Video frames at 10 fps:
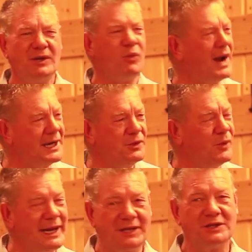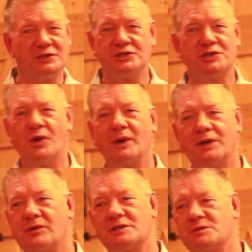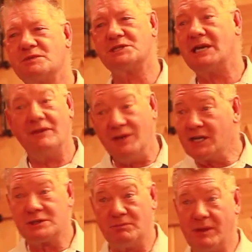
me wide awake this snowy Christmas Eve. Yes,